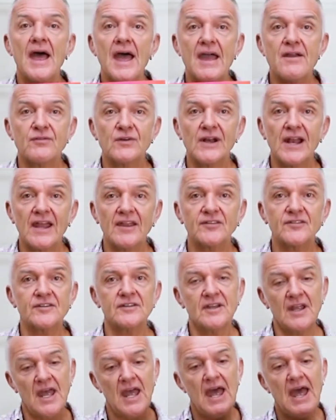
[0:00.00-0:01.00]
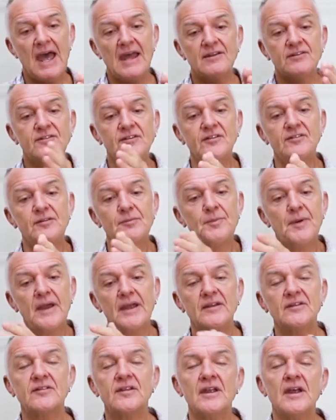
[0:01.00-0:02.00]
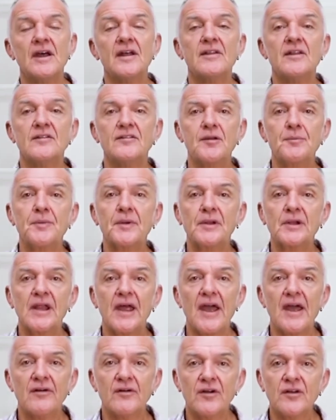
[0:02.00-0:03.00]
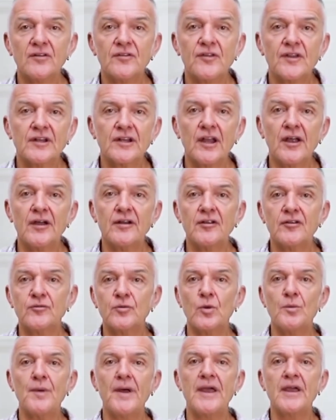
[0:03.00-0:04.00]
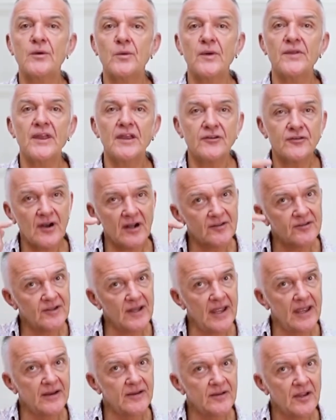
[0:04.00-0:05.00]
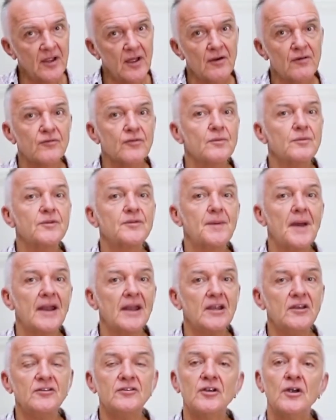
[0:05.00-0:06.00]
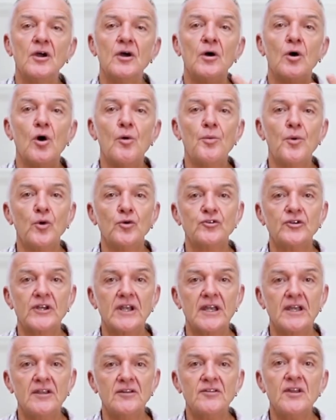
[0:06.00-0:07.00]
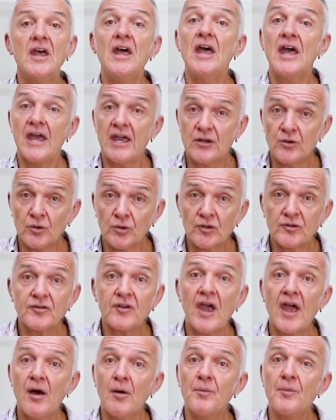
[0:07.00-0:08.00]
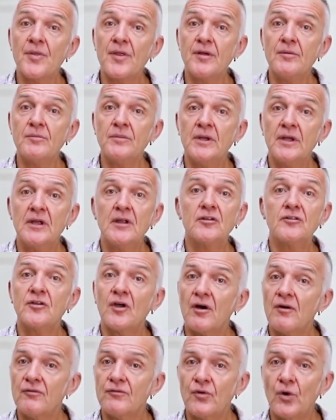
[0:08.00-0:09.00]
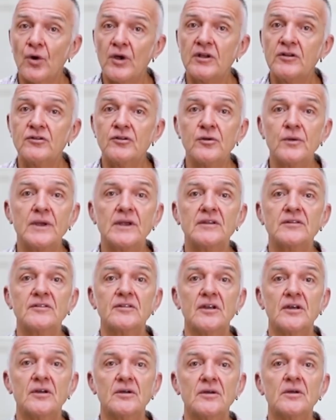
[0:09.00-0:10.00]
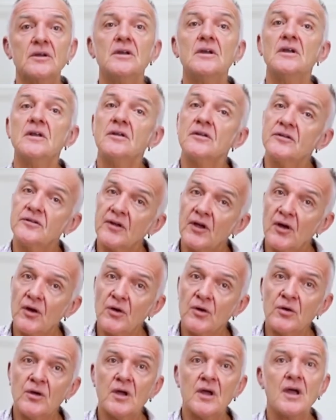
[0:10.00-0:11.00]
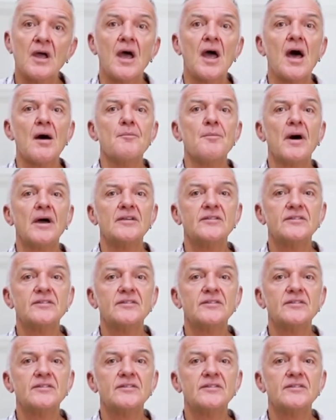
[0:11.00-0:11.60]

Every lesson anticipates the typical errors that learners will make when they translate from Spanish or Portuguese in order to help them to avoid doing so. So, by